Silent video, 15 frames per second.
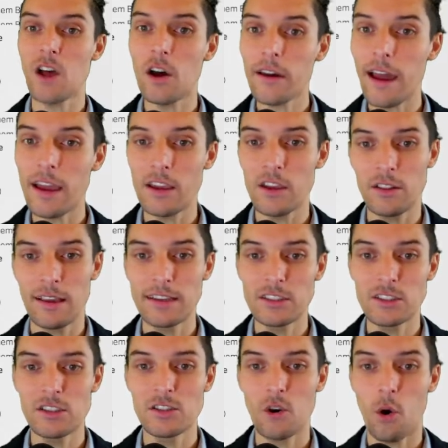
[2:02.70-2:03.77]

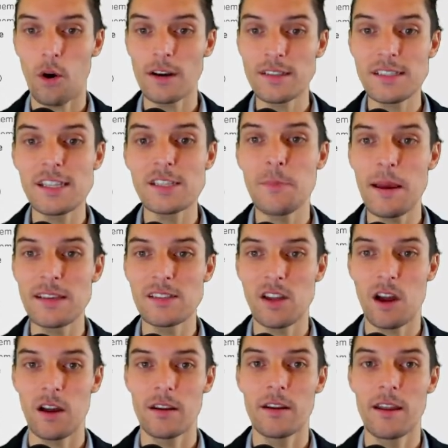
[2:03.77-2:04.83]
calculations or is this based
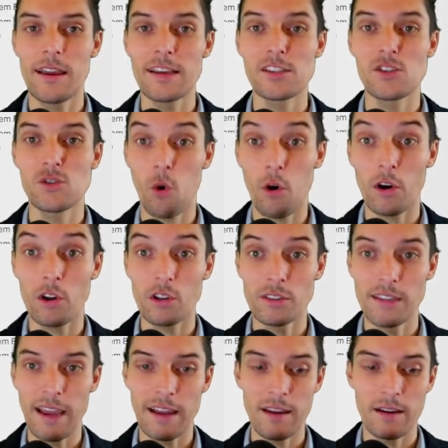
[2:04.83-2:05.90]
on historical
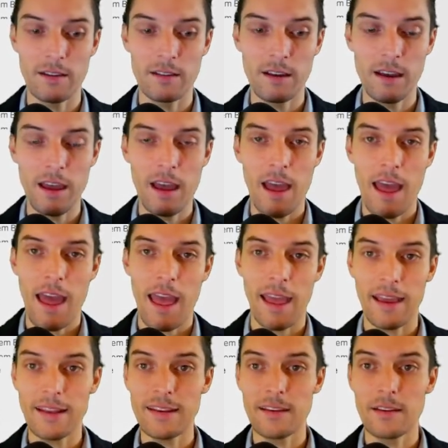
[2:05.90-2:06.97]
data?
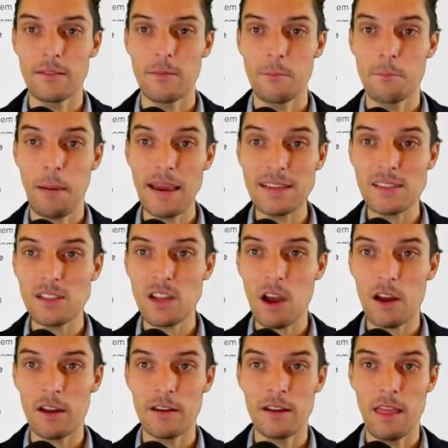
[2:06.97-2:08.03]
And based
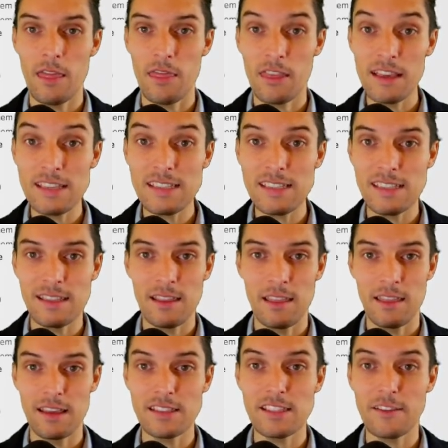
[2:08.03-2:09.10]
on this
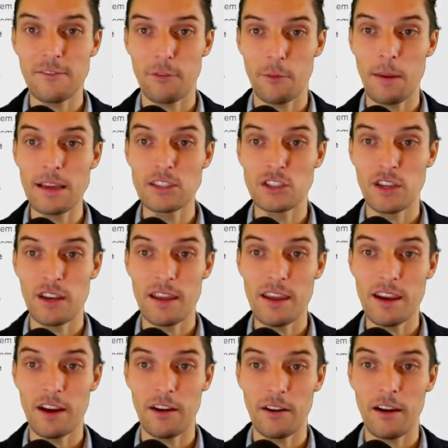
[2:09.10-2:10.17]
information
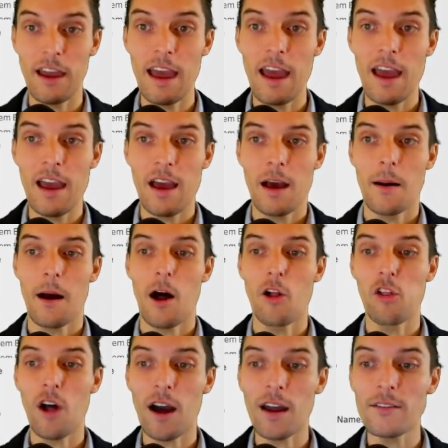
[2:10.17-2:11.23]
here, a
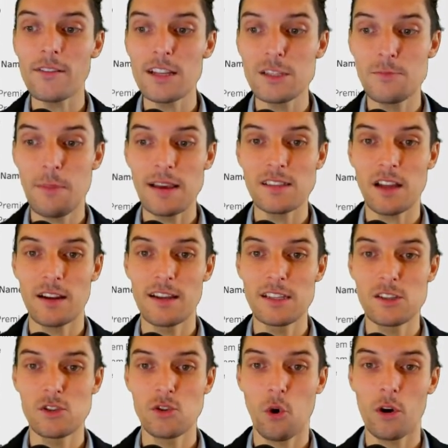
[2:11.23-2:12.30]
lot of it is based on
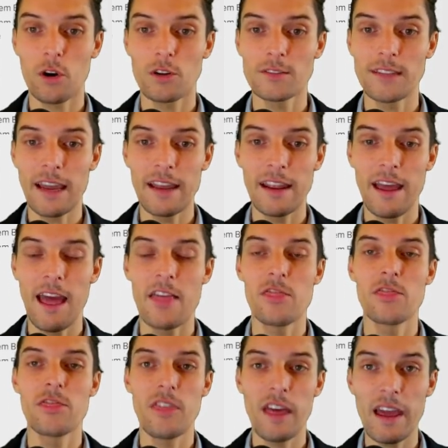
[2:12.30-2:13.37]
historical data
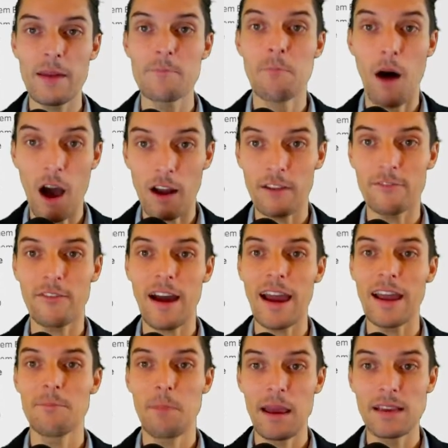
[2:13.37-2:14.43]
and then
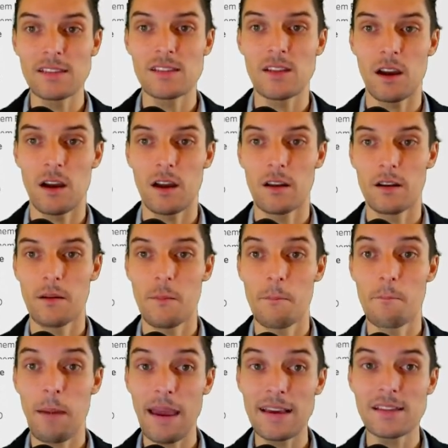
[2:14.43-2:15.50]
modified based on
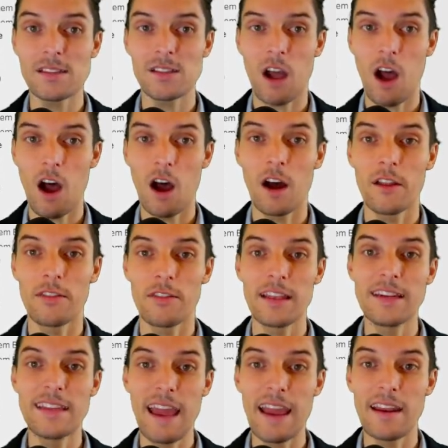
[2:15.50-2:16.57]
the
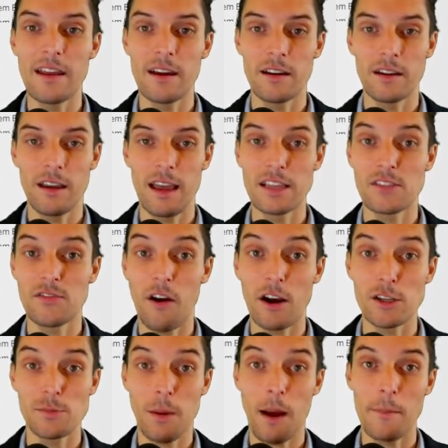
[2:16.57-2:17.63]
data as far
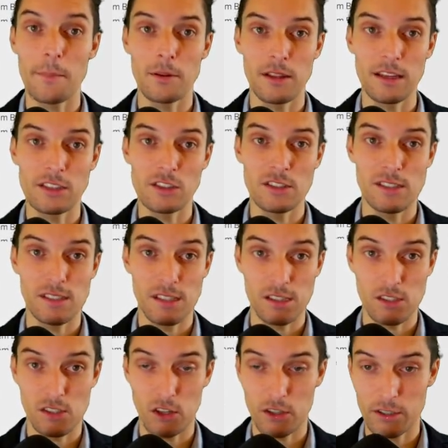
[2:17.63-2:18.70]
as population is
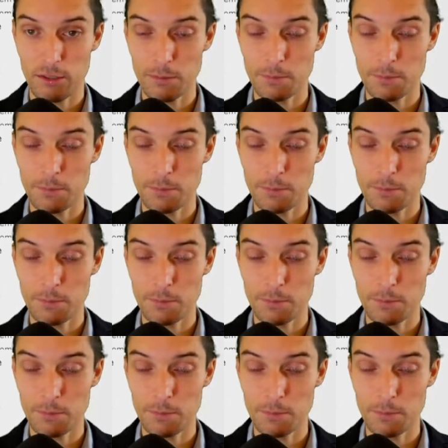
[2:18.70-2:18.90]
concerned.